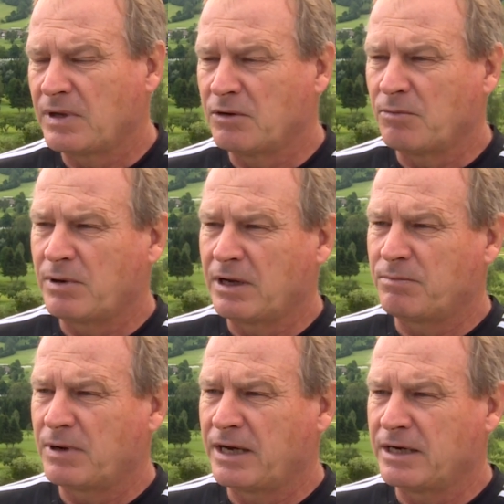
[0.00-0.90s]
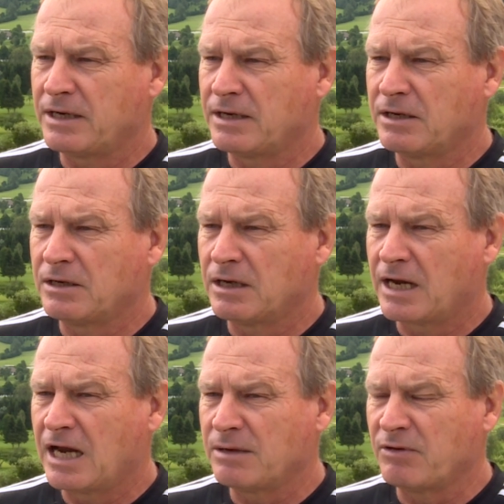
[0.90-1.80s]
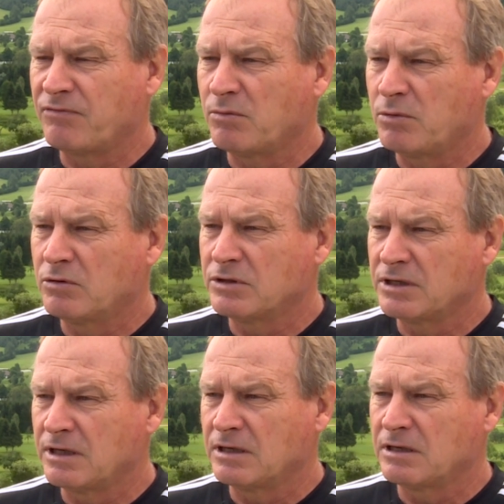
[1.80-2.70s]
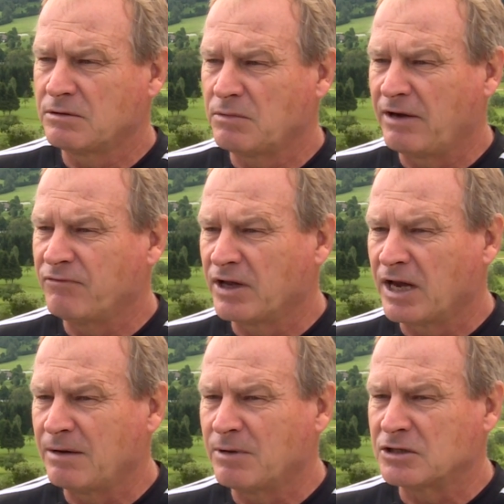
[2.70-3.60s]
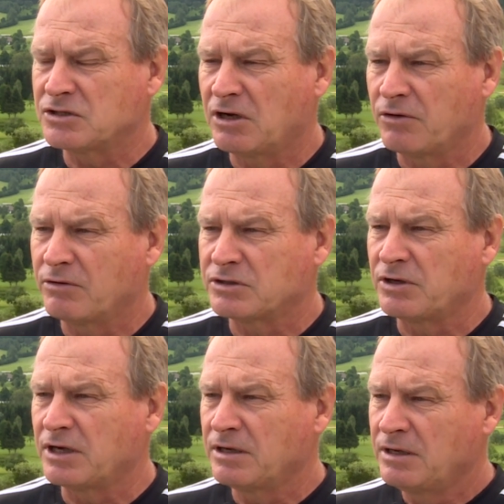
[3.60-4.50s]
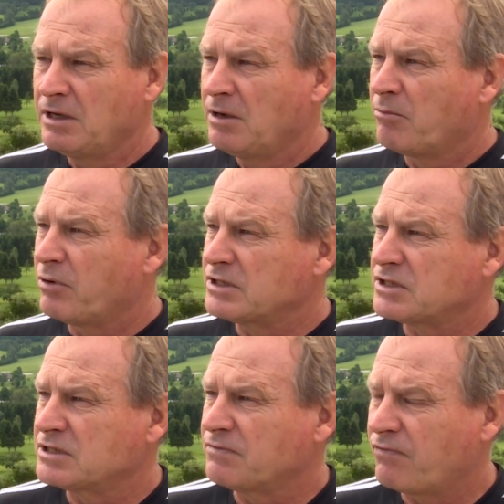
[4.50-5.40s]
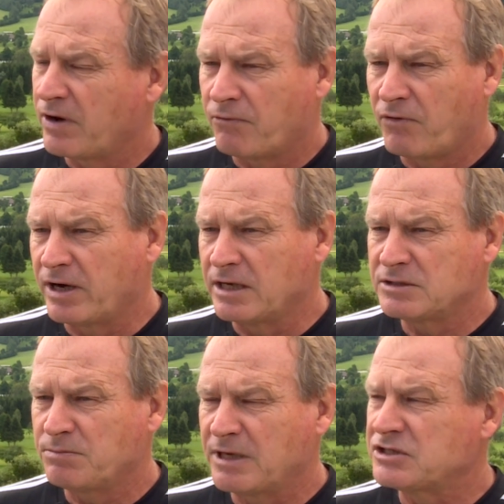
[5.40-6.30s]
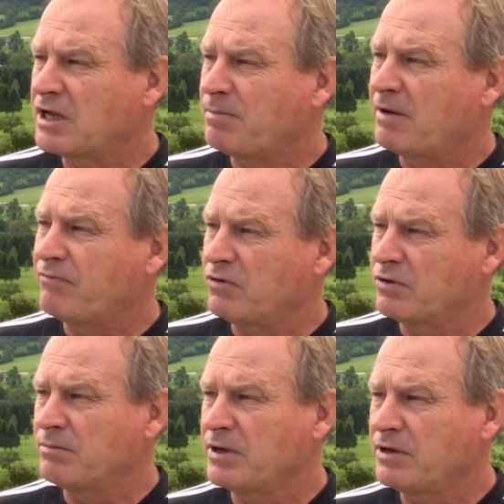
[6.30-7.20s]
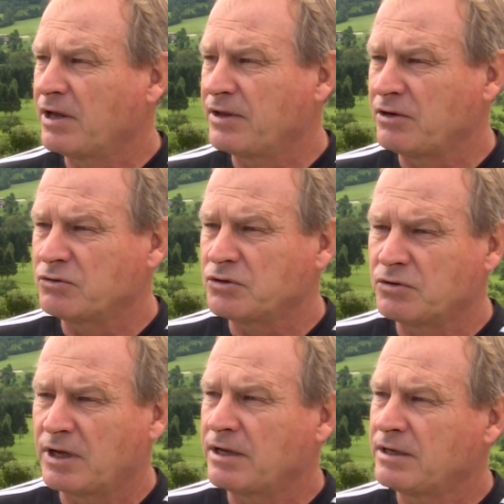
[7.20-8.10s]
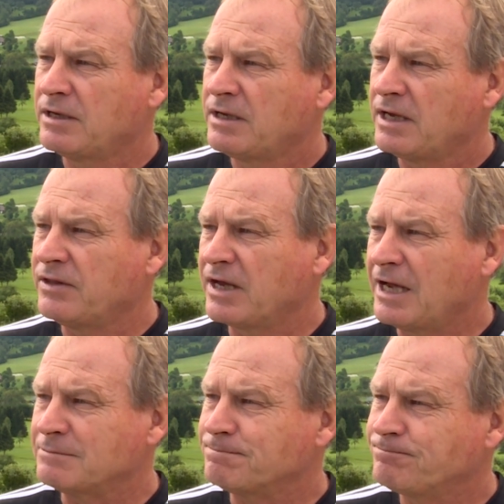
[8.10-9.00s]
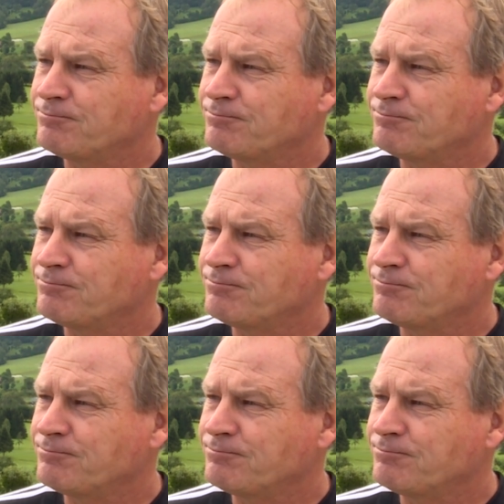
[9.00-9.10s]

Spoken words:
You know, playing in academy football, even the game last night, though it's only a pre-season friendly, is a big step up for them, and I think you saw that in the game.